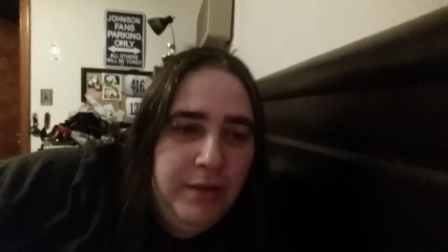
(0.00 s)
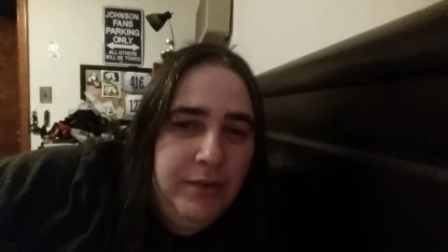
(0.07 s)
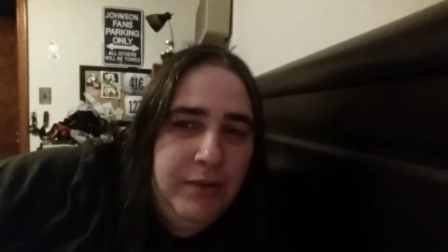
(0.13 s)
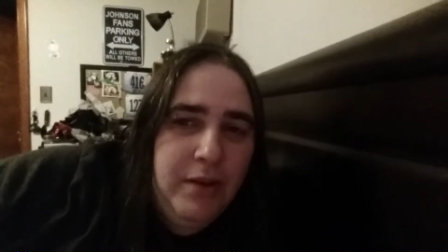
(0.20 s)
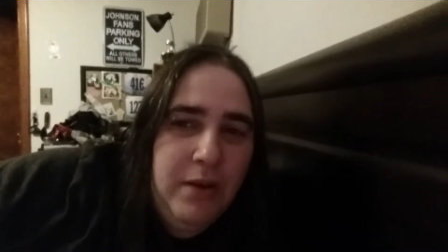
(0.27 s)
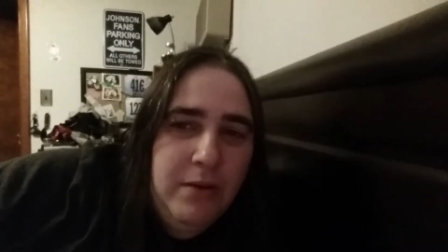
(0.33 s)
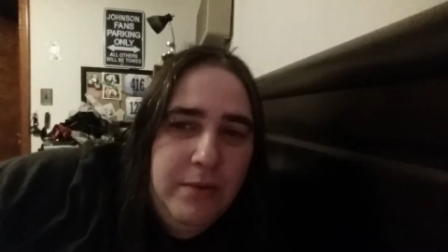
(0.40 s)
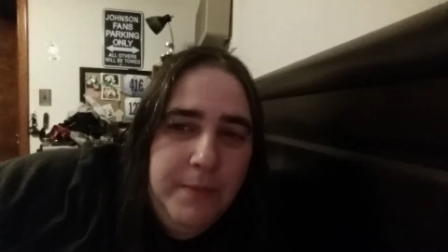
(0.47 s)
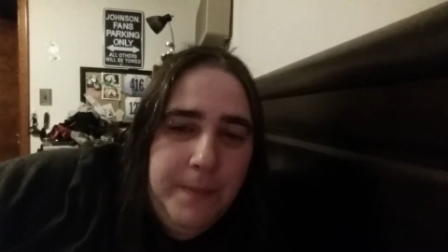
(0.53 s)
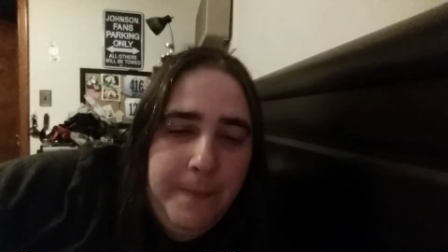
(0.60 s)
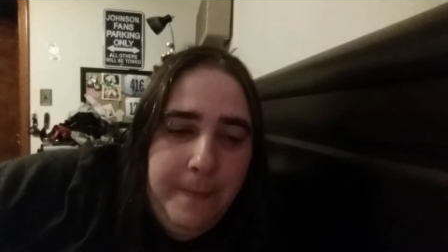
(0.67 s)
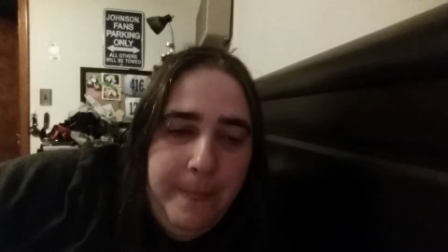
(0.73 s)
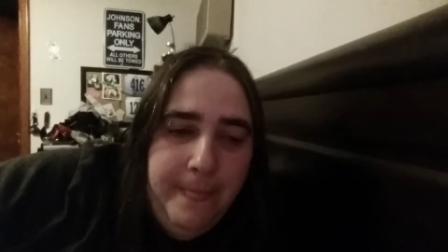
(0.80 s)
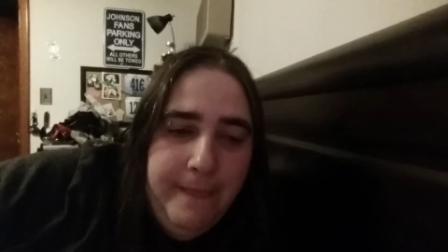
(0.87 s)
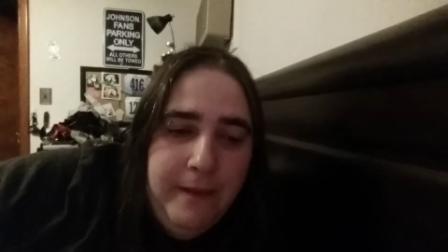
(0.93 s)
So,
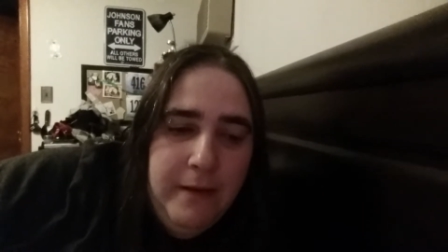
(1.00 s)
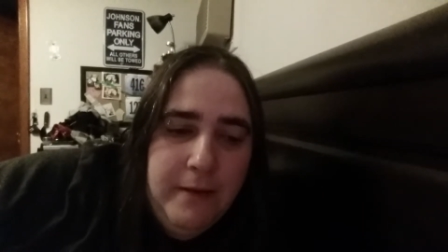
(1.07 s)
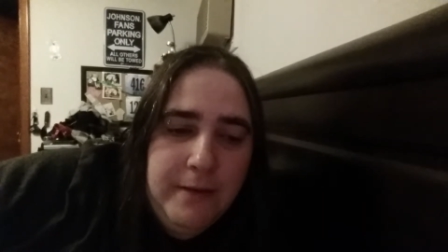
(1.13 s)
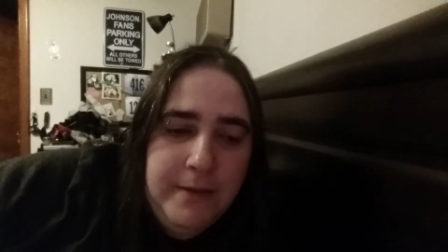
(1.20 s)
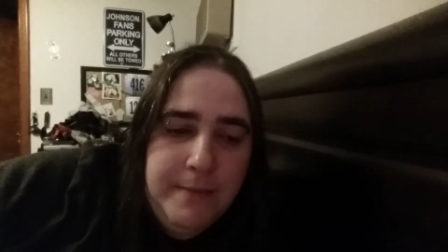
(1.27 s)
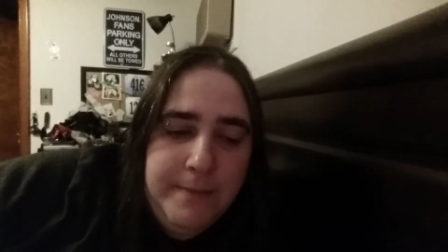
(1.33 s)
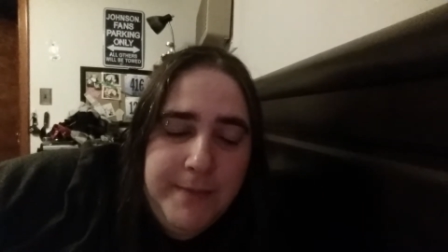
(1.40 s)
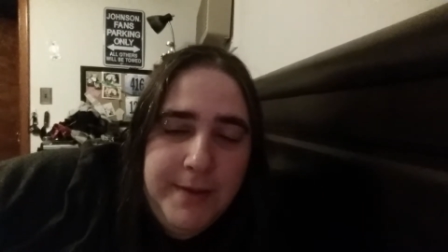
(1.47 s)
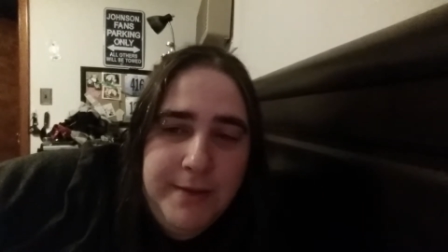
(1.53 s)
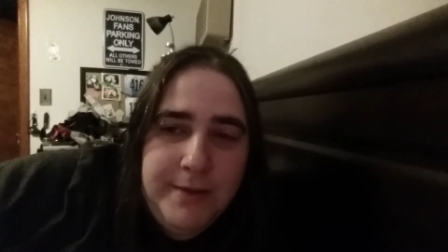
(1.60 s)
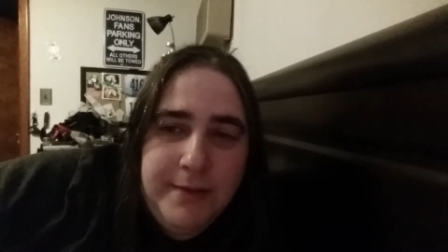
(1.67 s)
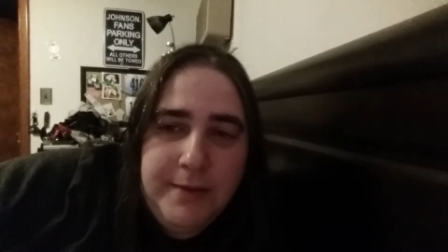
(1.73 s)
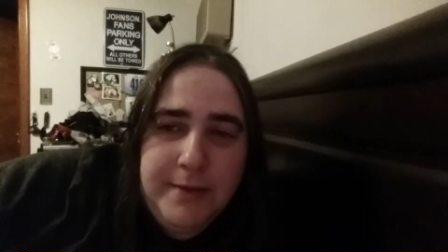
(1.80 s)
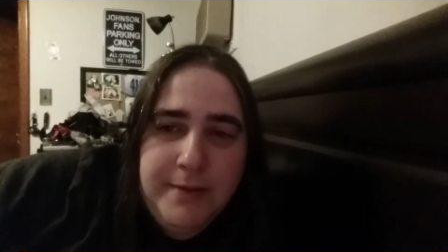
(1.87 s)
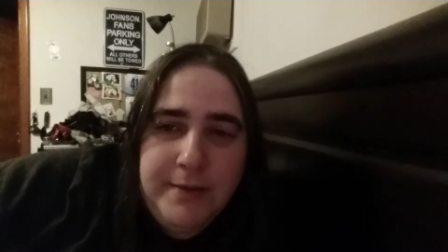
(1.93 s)
um,
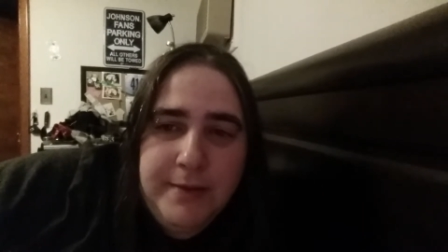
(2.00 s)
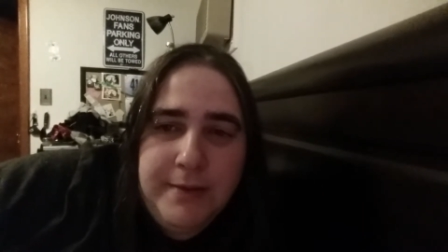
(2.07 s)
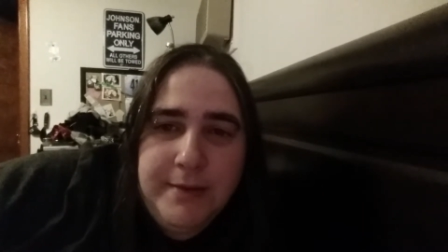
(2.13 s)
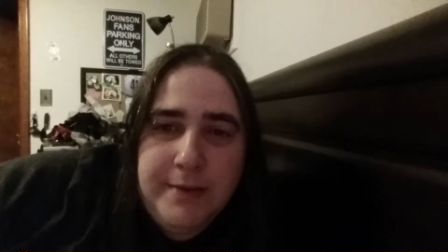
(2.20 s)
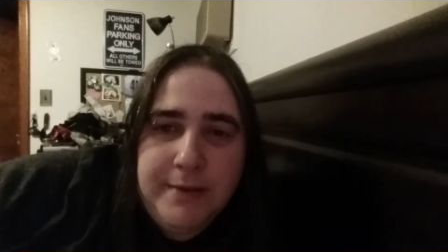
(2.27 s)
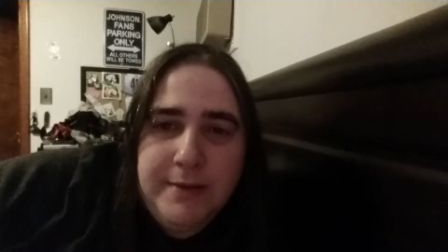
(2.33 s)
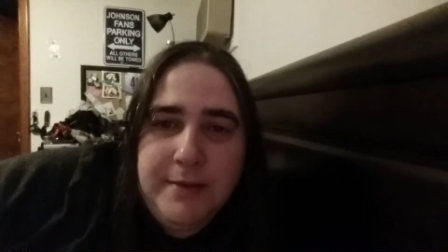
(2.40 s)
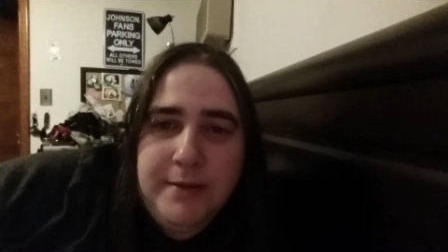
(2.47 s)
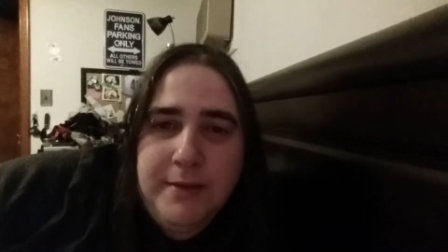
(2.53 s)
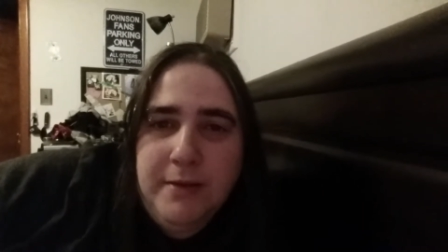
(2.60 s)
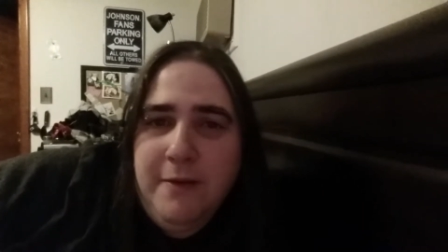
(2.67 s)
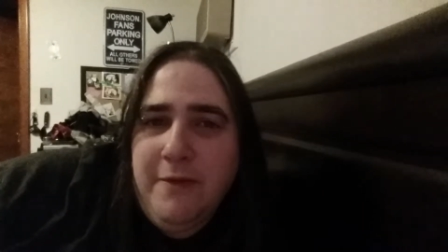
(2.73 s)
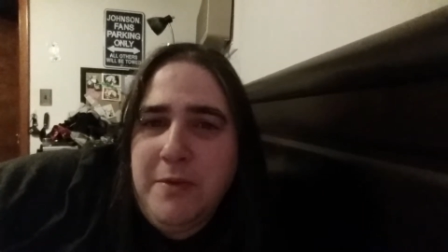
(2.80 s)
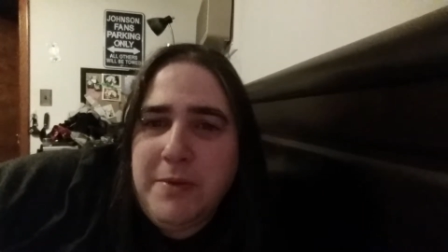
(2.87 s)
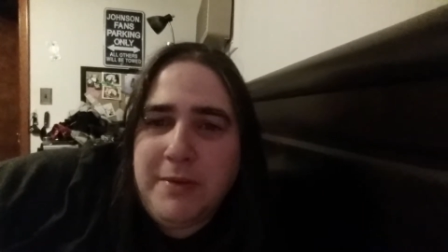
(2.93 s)
uh,
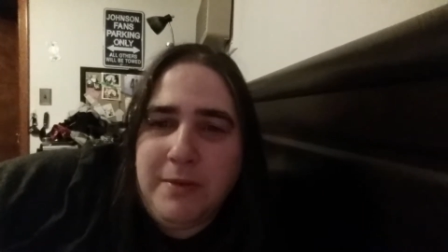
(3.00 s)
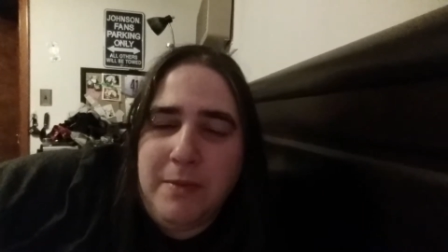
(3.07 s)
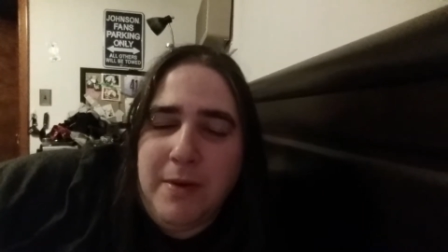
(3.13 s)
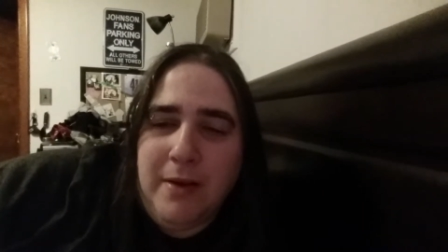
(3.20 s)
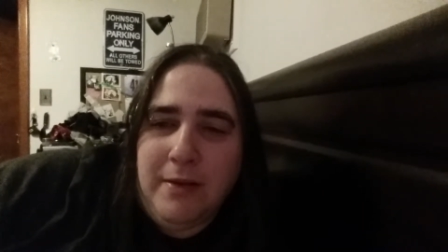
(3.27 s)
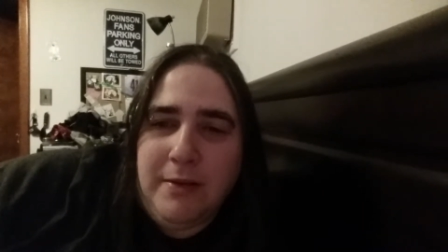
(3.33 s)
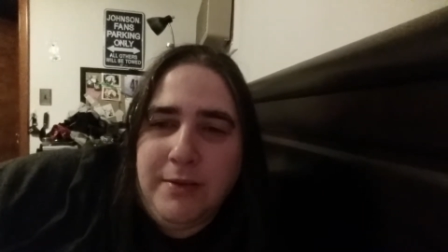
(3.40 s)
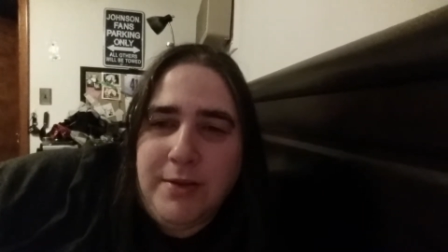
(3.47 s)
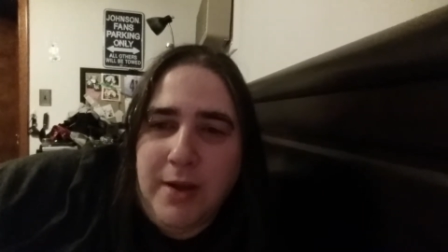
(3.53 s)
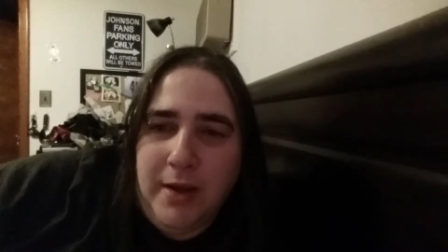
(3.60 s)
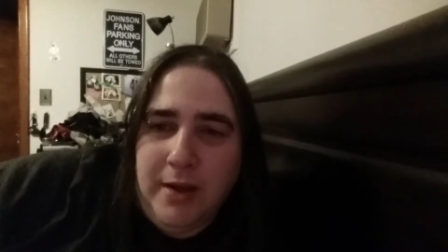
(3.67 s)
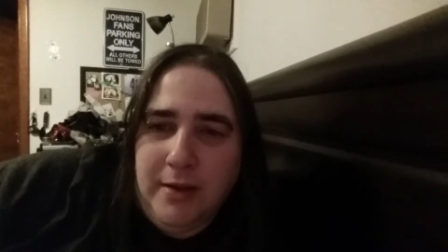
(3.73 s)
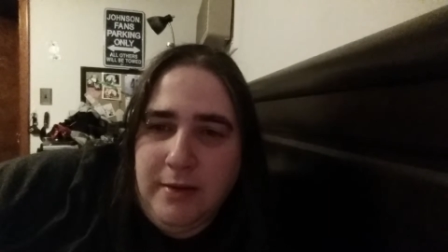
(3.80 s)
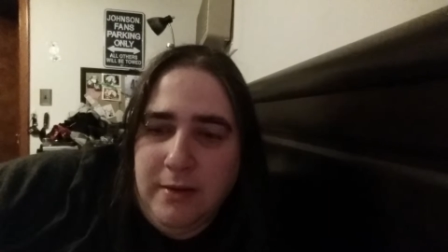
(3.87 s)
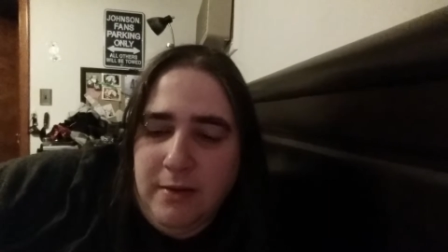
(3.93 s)
every once in a while I'll
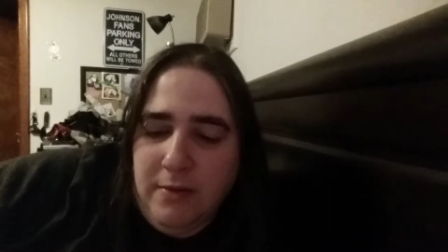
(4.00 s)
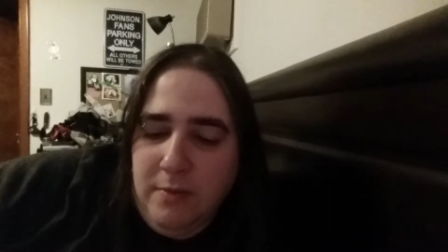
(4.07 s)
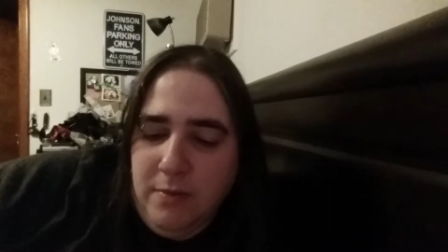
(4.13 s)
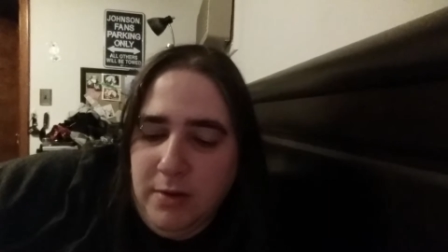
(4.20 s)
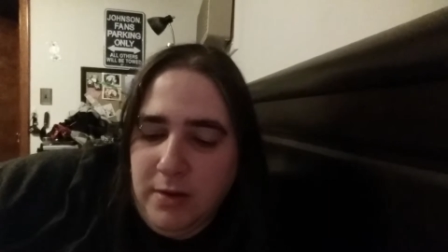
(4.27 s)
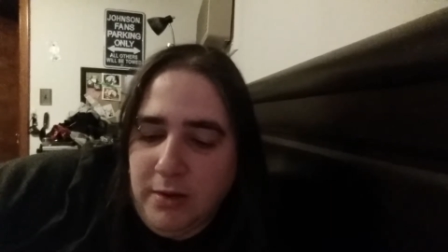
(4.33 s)
check it though.